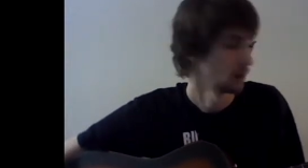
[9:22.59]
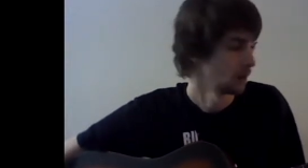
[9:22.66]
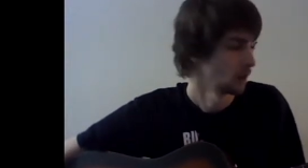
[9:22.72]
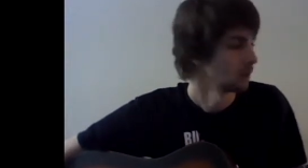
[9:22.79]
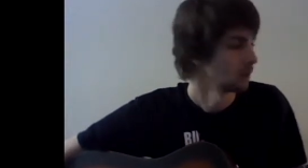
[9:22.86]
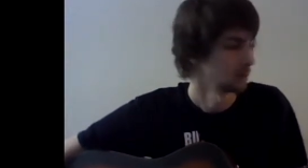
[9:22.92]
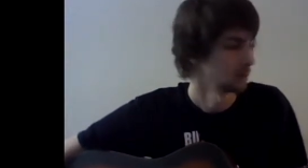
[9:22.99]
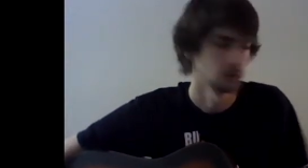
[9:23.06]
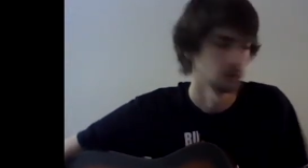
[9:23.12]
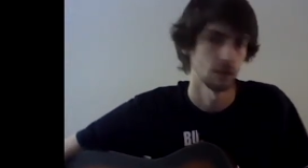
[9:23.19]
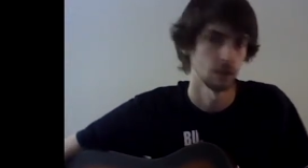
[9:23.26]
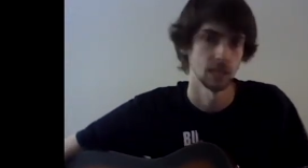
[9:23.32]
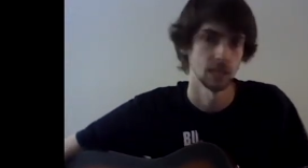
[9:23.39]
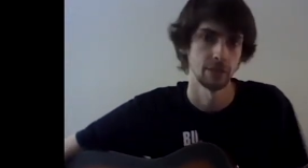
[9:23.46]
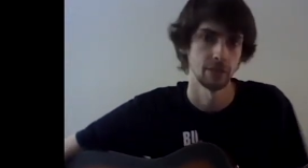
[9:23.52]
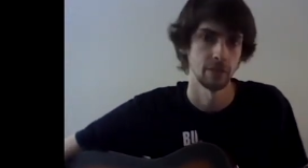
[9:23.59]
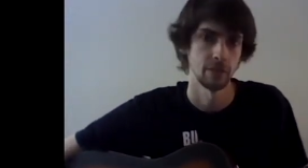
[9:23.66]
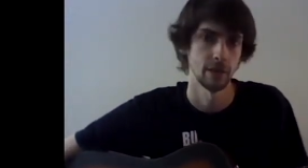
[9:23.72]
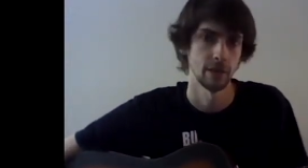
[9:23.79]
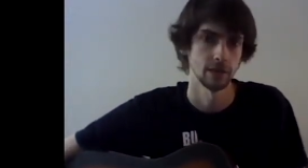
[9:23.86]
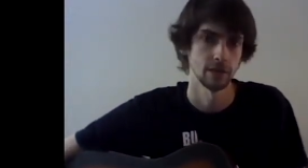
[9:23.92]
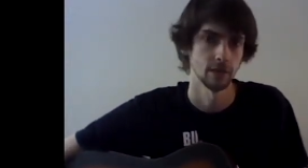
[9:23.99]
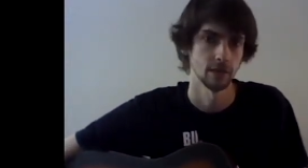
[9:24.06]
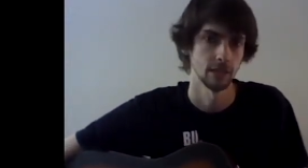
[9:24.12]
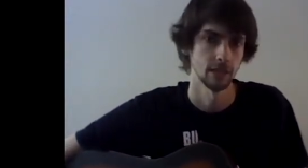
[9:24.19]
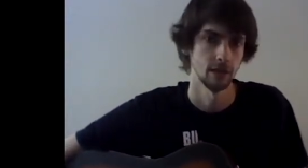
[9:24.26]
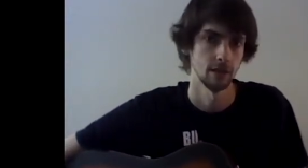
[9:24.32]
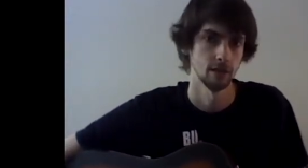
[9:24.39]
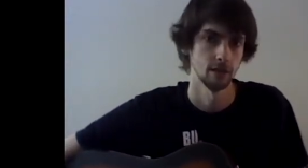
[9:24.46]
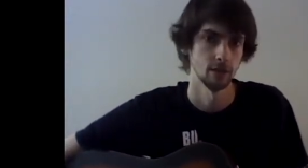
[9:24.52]
But the great thing about the pentatonic
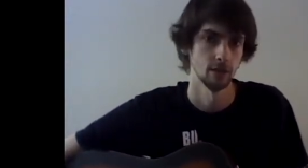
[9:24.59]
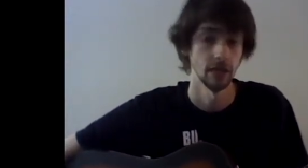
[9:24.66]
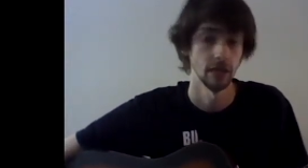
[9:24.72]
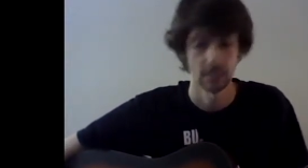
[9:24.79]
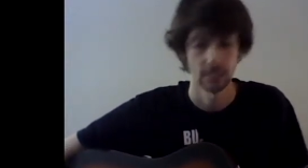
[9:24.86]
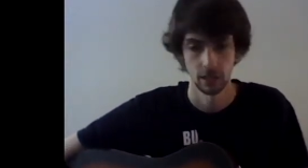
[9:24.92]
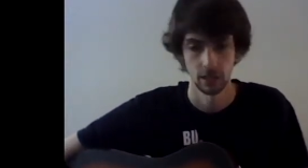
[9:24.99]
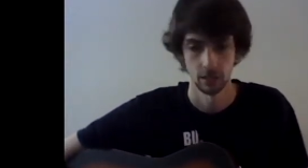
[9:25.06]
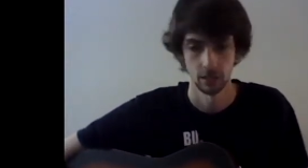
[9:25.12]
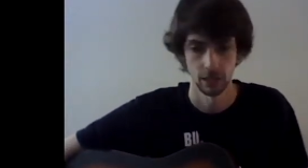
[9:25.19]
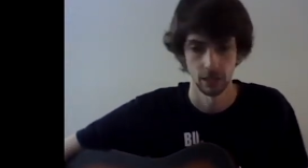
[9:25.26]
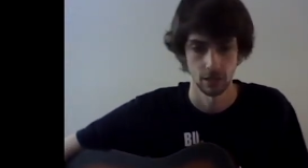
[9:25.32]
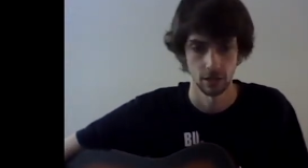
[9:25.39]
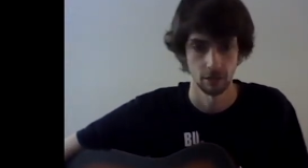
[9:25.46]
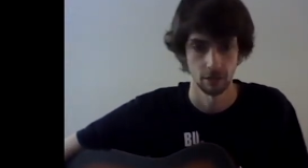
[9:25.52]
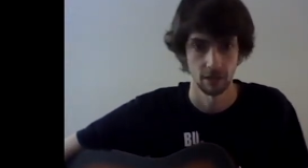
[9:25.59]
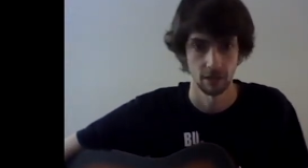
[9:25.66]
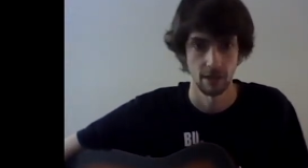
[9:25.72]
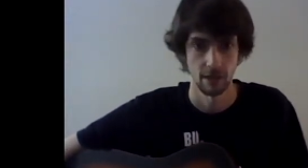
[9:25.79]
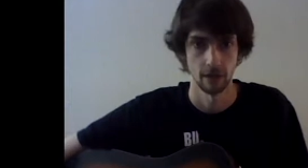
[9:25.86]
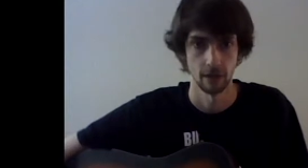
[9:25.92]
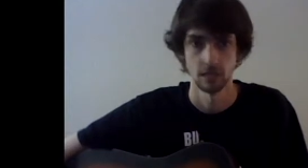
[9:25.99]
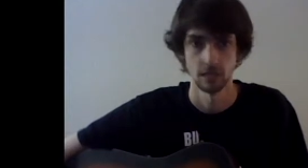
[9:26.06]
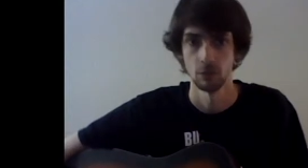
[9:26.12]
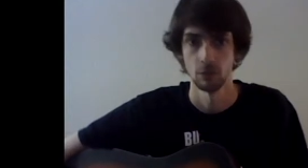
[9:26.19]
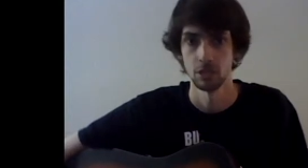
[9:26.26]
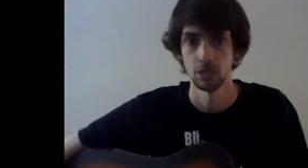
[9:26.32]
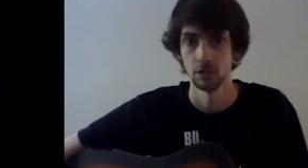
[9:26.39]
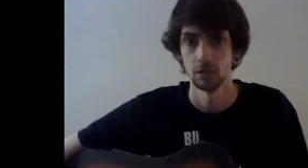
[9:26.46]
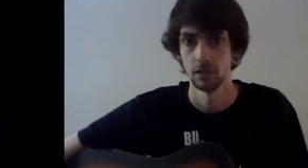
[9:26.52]
scale, or any scale on the guitar for that matter, is that once you
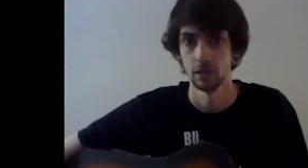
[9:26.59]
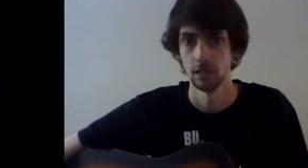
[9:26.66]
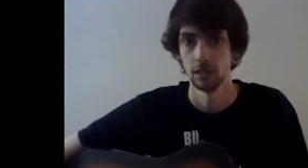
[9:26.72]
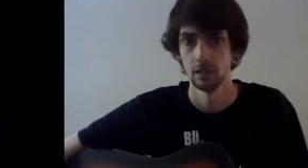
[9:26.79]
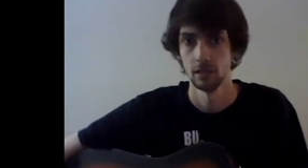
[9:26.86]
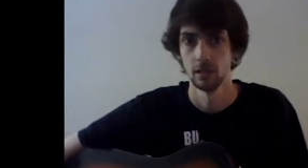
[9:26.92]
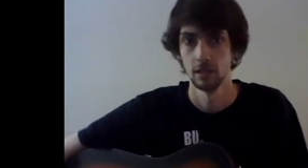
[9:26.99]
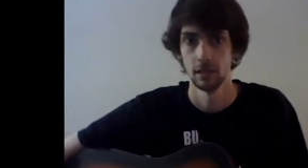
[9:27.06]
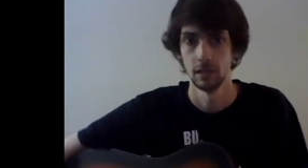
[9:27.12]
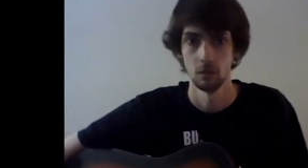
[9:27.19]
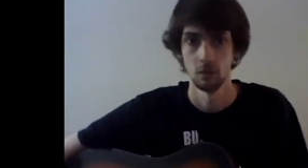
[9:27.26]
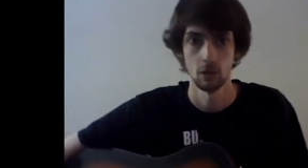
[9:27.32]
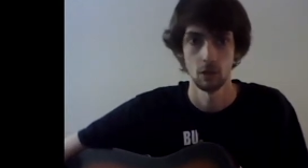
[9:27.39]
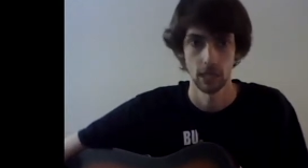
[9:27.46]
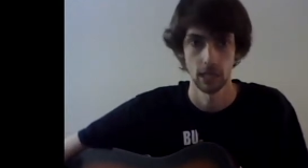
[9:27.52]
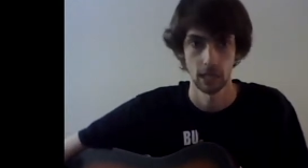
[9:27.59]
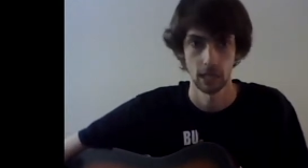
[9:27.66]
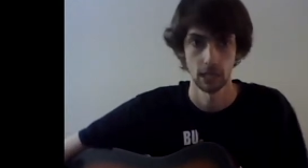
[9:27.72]
learn it in one key,